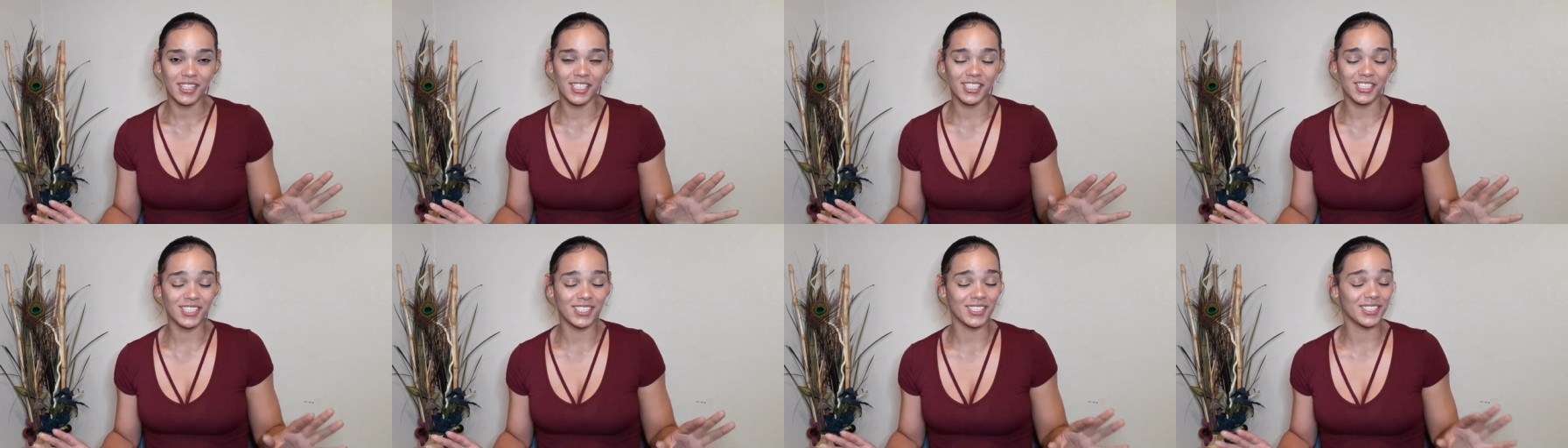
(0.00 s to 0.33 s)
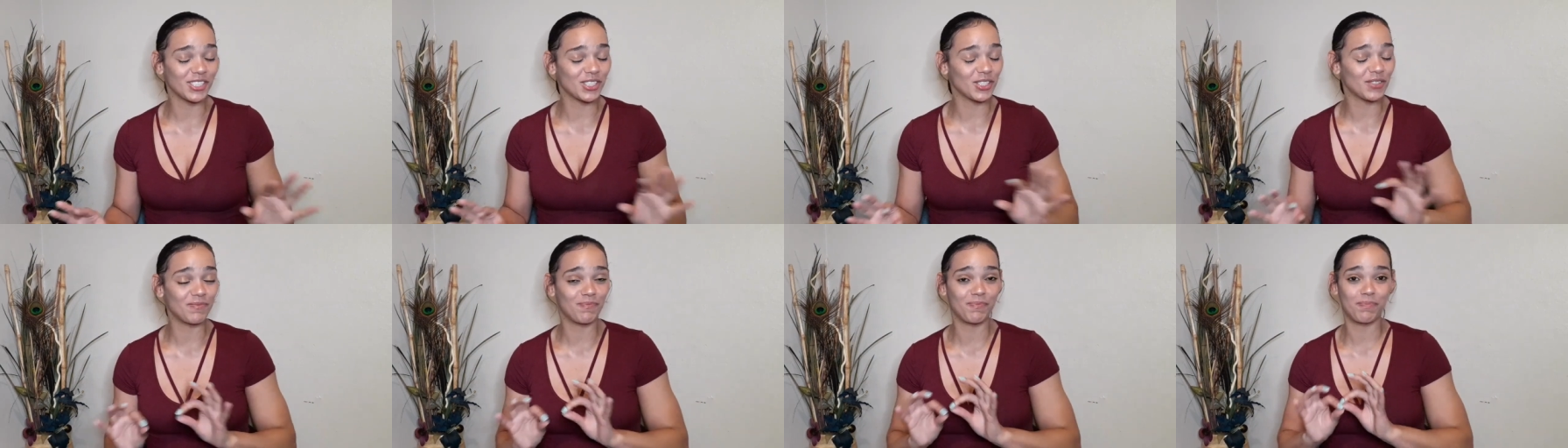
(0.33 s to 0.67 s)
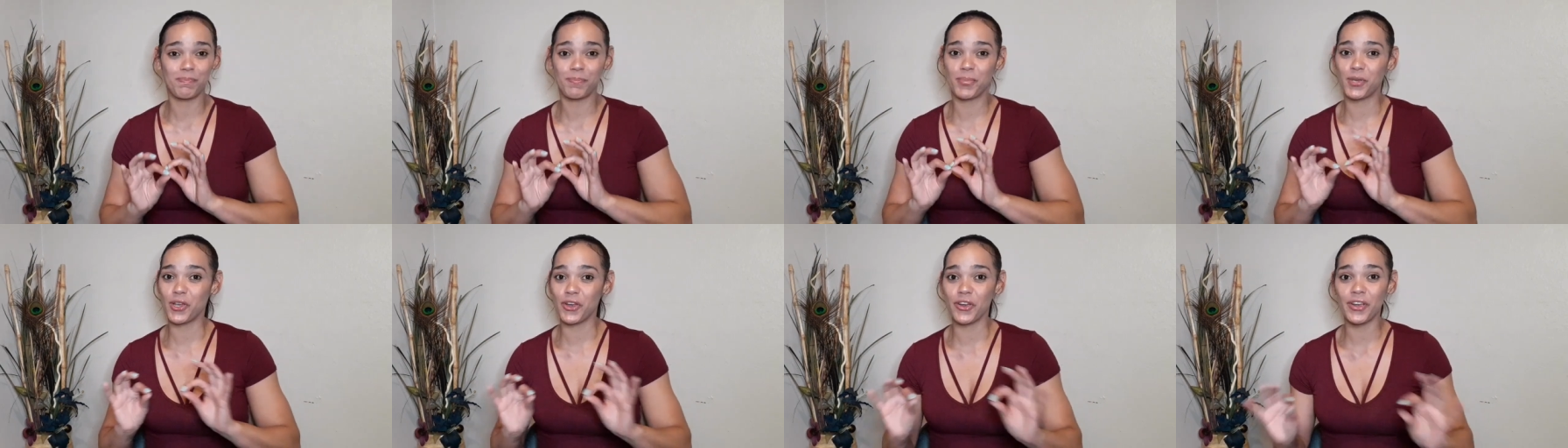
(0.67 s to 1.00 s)
This is
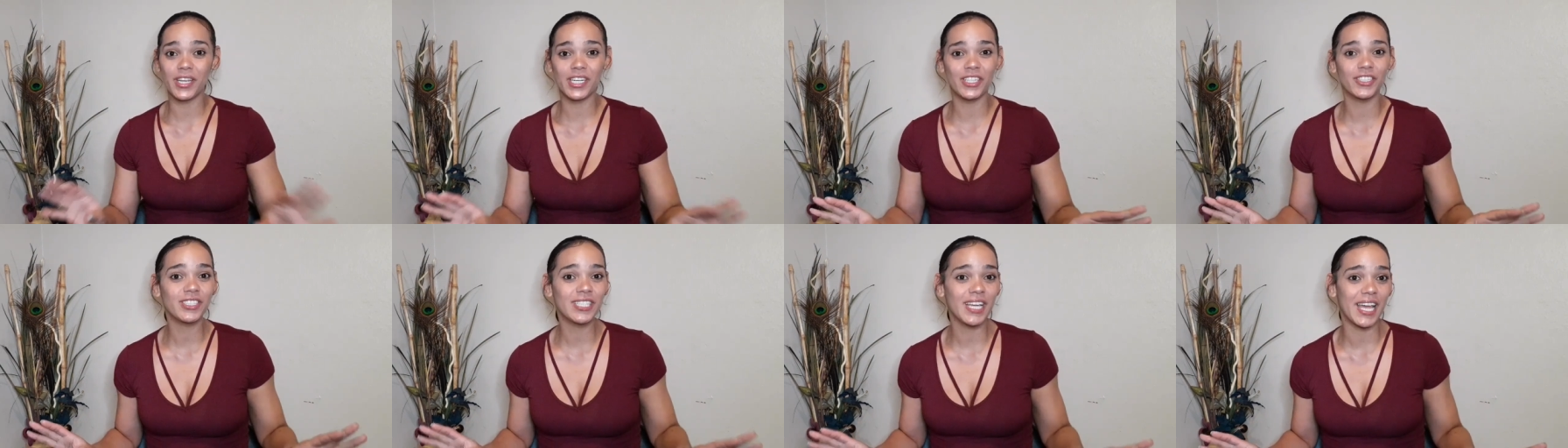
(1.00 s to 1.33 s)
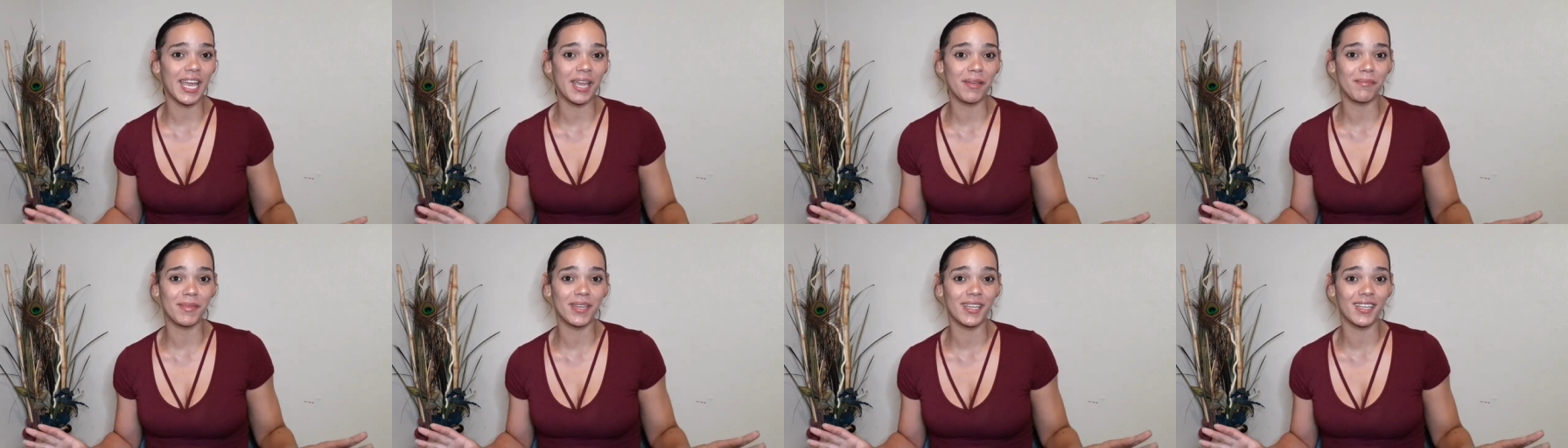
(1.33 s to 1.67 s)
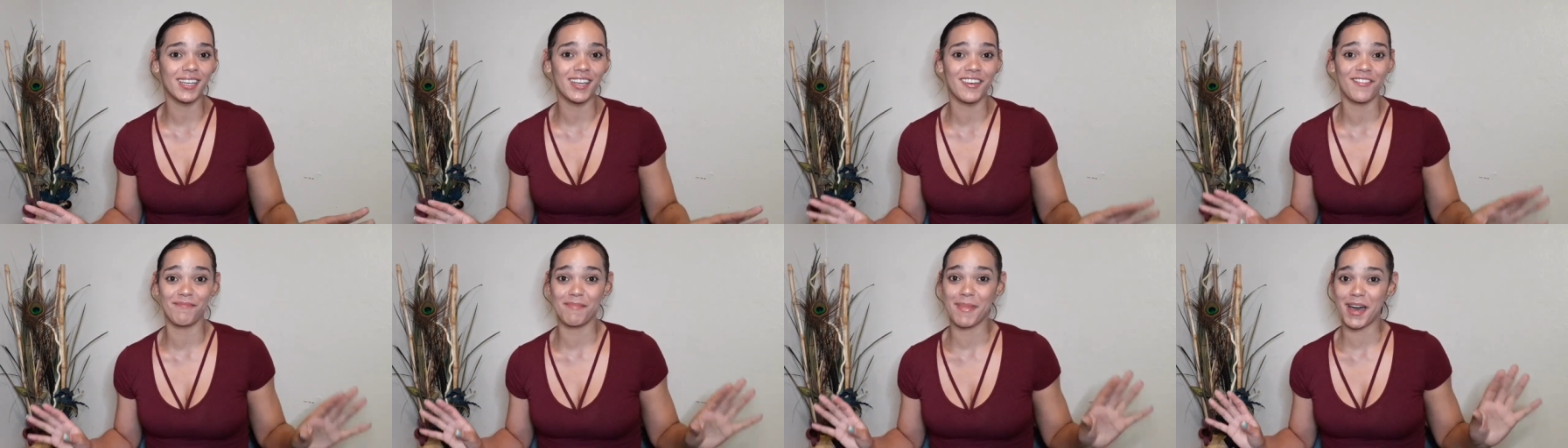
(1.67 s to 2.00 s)
pure
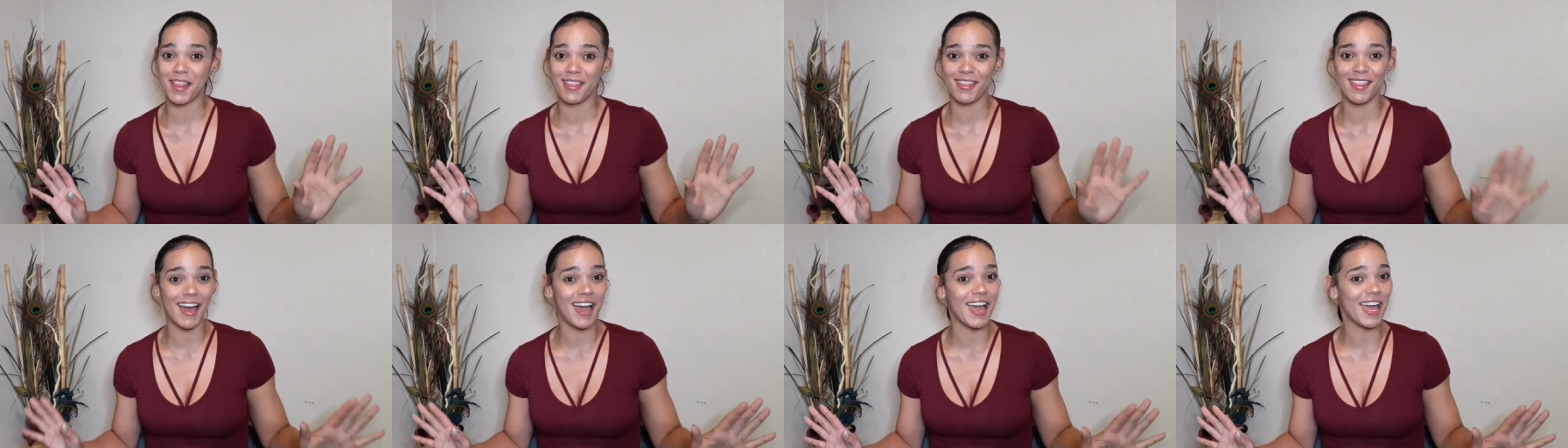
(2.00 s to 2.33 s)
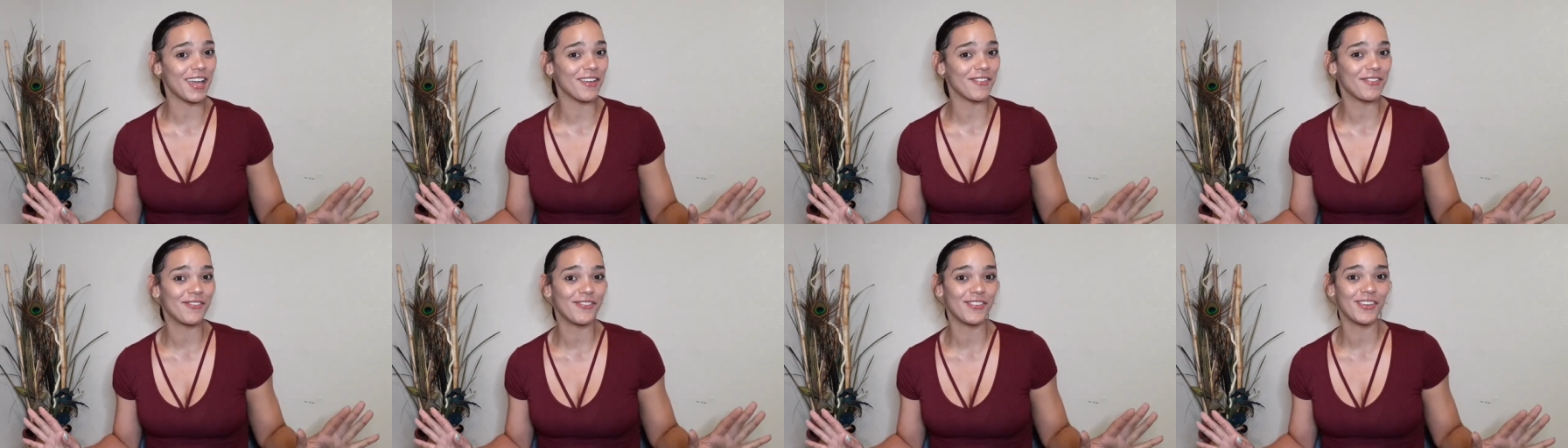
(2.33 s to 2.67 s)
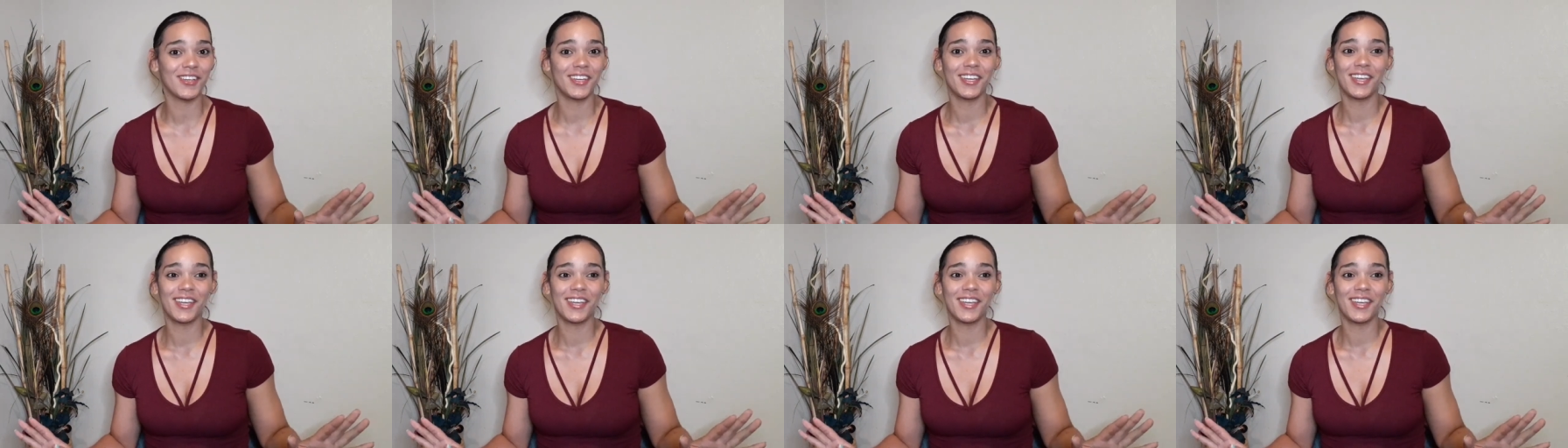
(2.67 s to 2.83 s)
entertainment of my life